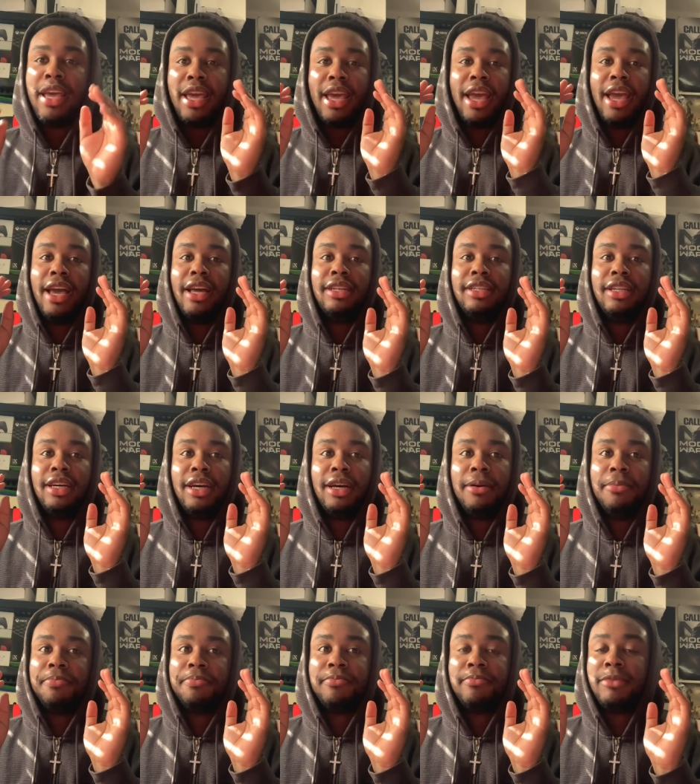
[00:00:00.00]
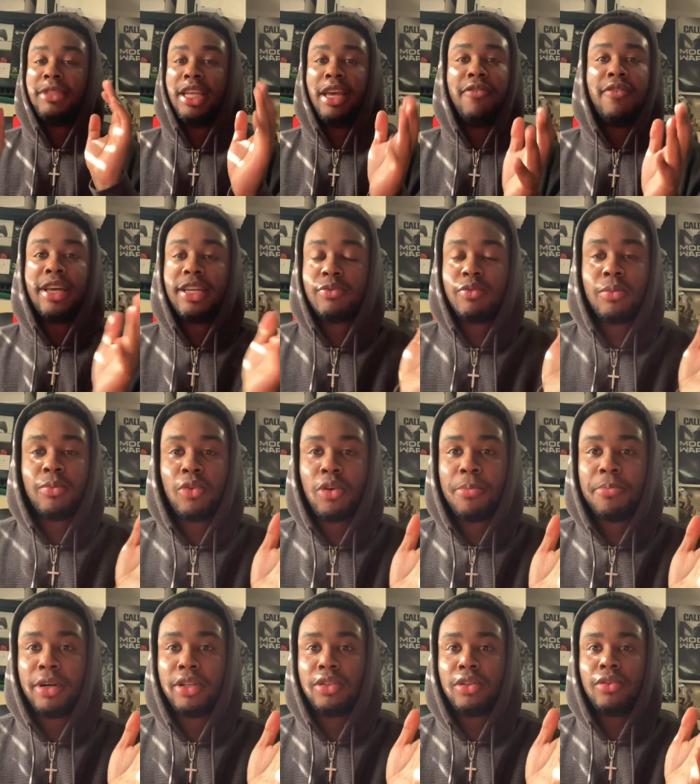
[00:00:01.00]
And um, yeah, if you guys want more
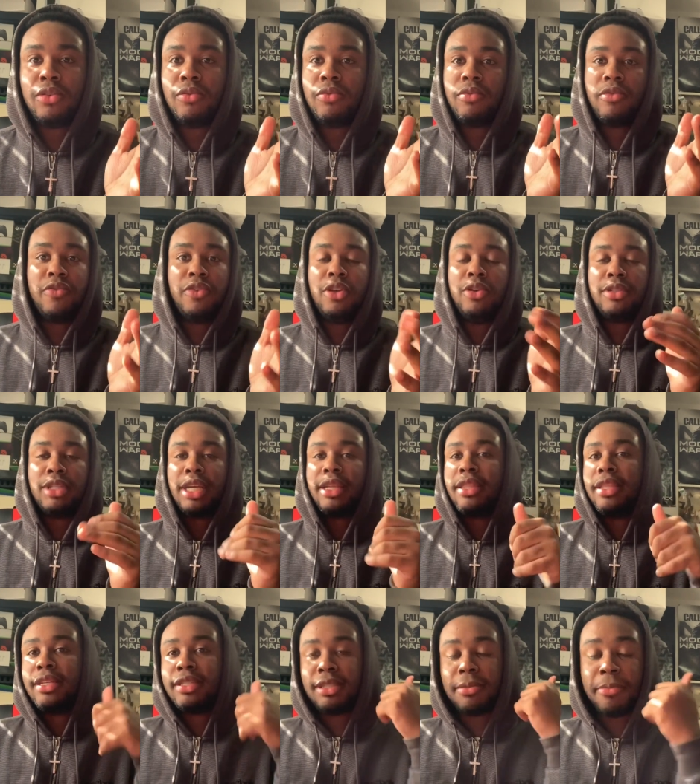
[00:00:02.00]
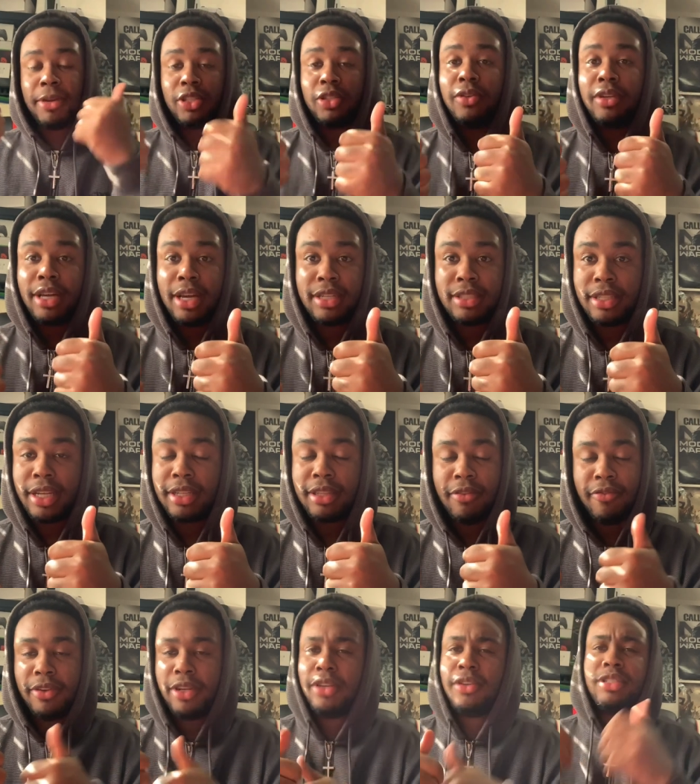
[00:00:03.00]
bundle reviews like this, make sure you guys like the
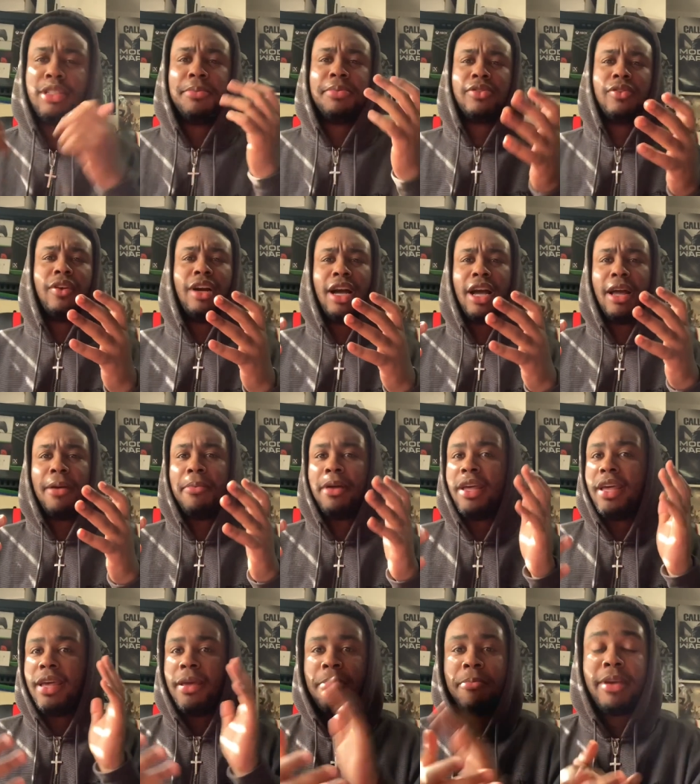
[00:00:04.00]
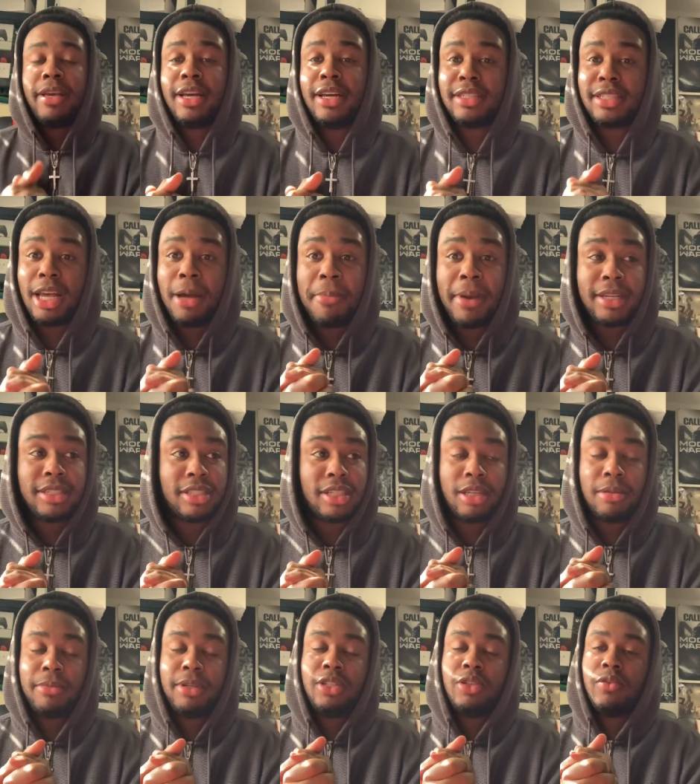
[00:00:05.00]
video, subscribe, because I'm actually
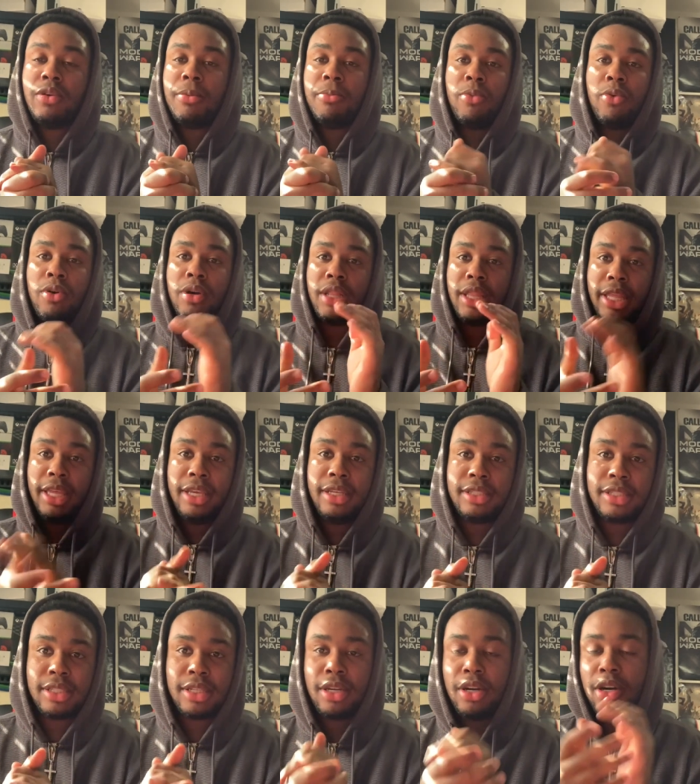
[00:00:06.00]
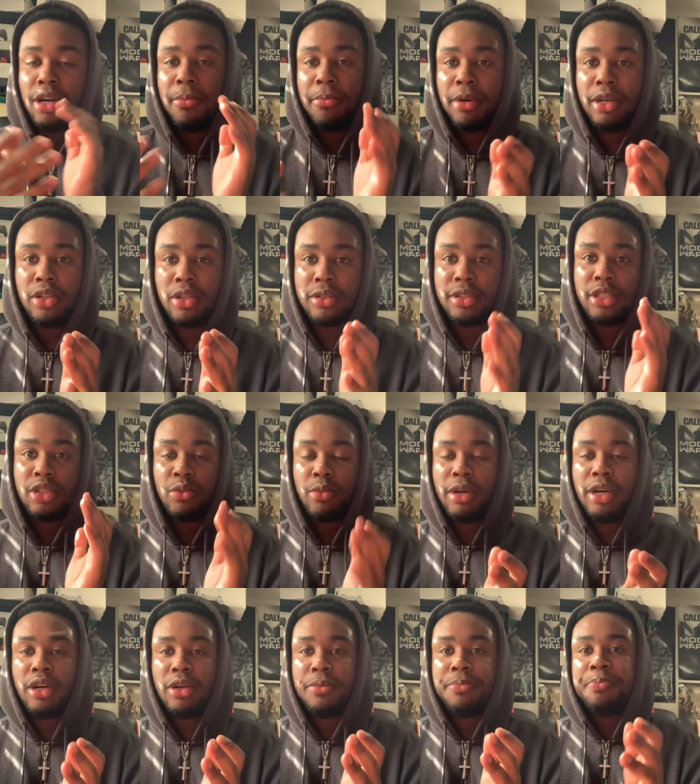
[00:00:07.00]
going to be doing more leaks on bundles as
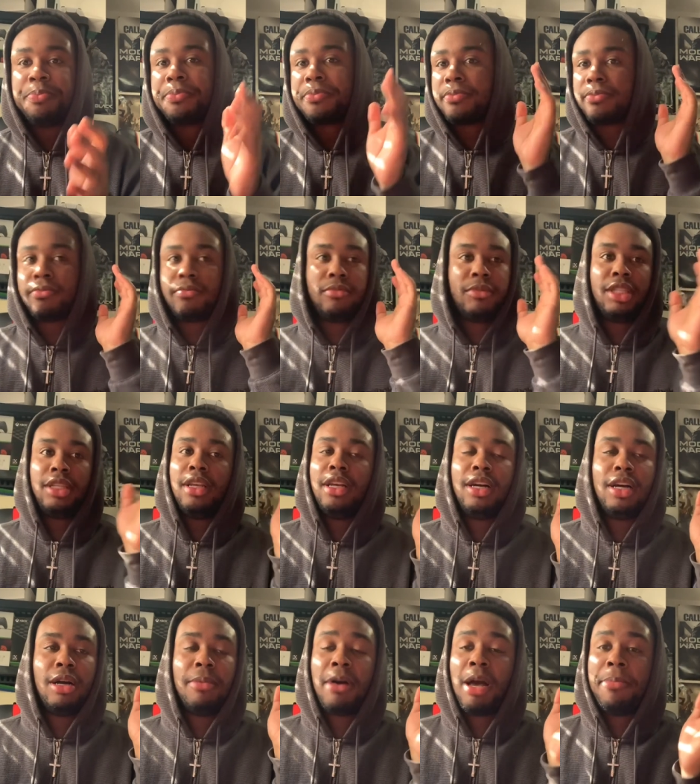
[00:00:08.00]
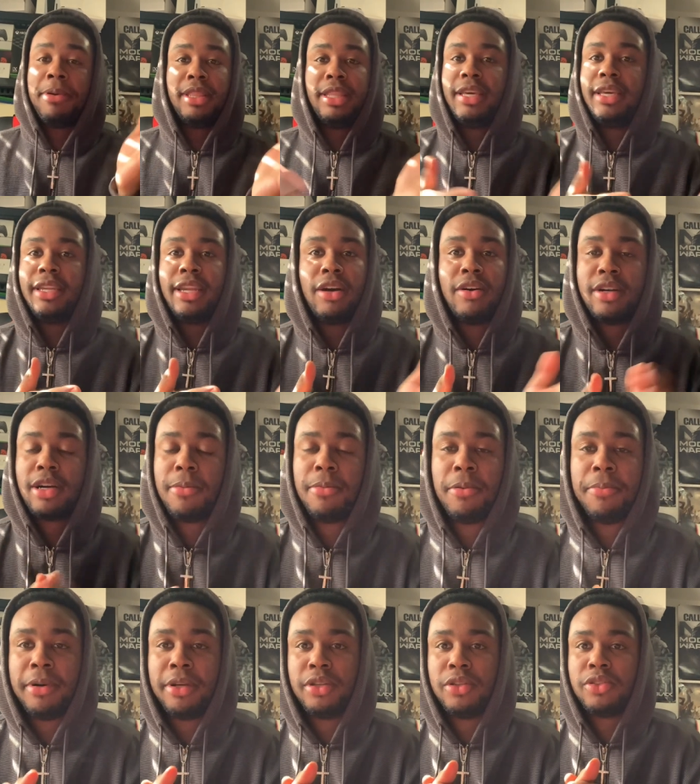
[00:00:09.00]
well. Um, I've been leaking out a couple
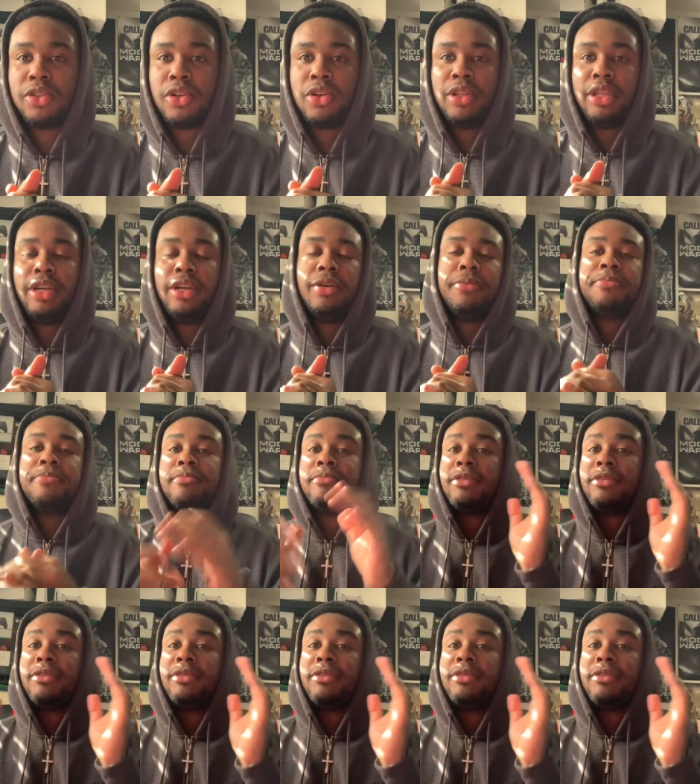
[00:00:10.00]
bundles earlier.